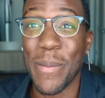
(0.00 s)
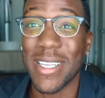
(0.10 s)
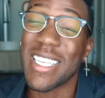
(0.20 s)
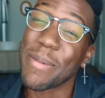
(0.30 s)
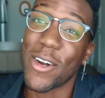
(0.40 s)

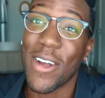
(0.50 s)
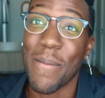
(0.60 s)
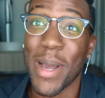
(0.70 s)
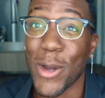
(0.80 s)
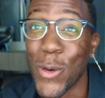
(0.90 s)
Except they don't
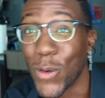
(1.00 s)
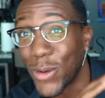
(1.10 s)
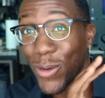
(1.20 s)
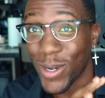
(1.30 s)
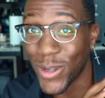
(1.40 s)
have my cool
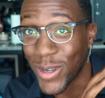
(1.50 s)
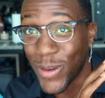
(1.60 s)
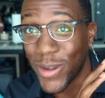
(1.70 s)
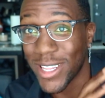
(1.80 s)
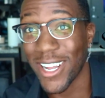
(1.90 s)
little logo
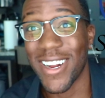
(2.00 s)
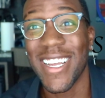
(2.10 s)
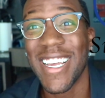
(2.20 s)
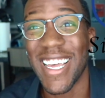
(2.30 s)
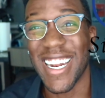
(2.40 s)
on there.
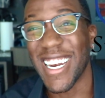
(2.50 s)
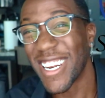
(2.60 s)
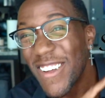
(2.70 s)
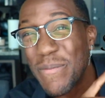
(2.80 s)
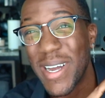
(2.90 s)
And I
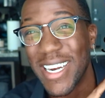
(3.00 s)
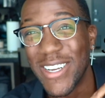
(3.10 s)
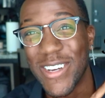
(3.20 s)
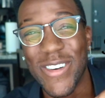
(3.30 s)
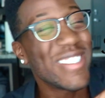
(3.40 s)
love my
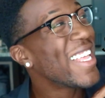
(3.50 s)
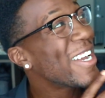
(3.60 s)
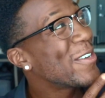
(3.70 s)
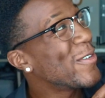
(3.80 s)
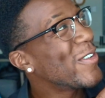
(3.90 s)
logo. It's not
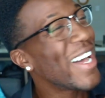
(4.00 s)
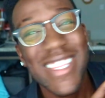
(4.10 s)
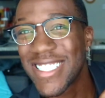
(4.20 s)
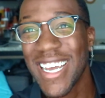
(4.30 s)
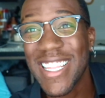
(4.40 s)
cool. I
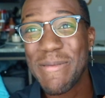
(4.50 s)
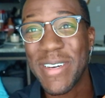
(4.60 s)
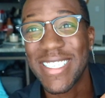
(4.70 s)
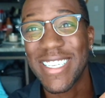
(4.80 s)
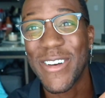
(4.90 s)
designed that
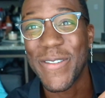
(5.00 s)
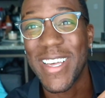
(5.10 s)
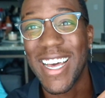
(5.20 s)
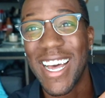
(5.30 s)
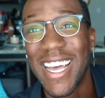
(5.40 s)
myself.
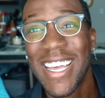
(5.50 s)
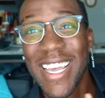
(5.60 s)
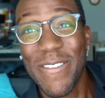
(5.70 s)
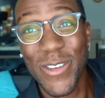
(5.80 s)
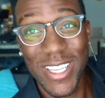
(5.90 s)

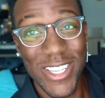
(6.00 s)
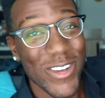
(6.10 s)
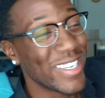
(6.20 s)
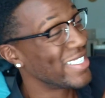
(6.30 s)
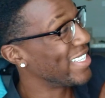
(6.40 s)
If you can
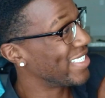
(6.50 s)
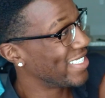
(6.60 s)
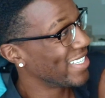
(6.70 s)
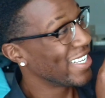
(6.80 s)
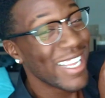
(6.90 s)
notice,
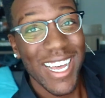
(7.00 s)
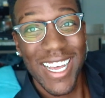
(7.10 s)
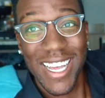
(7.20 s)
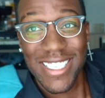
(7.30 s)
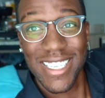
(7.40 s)
it's
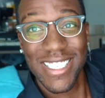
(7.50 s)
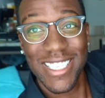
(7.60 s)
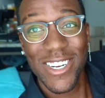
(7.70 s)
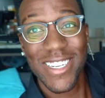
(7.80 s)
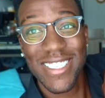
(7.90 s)

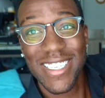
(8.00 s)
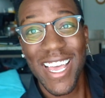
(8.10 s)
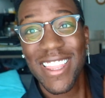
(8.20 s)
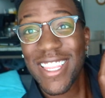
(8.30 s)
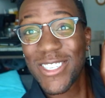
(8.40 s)

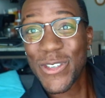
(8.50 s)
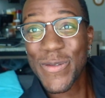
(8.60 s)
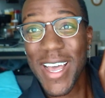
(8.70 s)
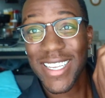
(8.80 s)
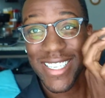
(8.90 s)
SincerelySeth. The
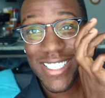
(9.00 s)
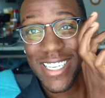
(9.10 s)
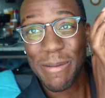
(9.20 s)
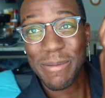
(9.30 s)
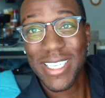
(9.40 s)
2 S's
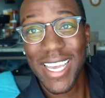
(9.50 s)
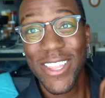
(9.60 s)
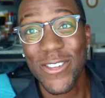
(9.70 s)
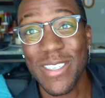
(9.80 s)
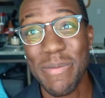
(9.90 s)
come
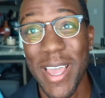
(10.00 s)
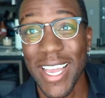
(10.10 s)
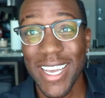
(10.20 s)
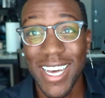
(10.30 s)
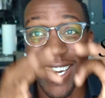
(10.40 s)
together to make
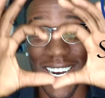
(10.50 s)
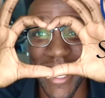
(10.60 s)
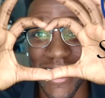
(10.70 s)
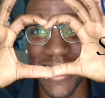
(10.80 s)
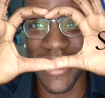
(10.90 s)
a
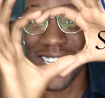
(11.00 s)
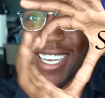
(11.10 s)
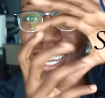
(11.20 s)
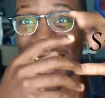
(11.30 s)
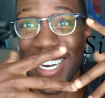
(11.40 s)
lens,
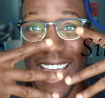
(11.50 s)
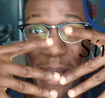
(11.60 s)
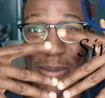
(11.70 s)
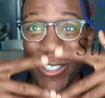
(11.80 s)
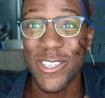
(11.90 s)
an
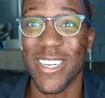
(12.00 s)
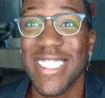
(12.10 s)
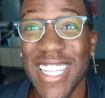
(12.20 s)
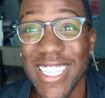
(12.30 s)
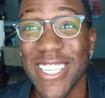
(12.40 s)
aperture.
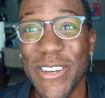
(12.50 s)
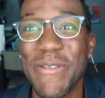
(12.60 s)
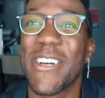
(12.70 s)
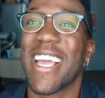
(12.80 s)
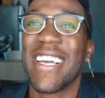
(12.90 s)
Isn't that dope?
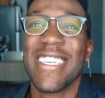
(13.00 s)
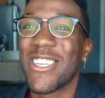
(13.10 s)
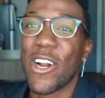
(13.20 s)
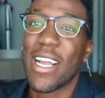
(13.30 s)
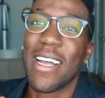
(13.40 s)
Okay,
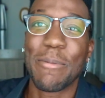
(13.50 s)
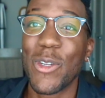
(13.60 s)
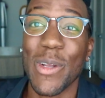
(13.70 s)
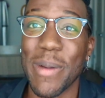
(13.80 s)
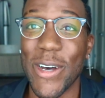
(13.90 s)
sorry, I'm
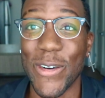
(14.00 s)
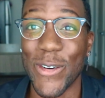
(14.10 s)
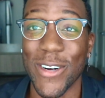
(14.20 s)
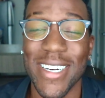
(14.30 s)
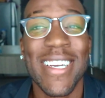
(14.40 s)
tooting my own
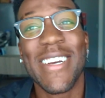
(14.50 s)
horn.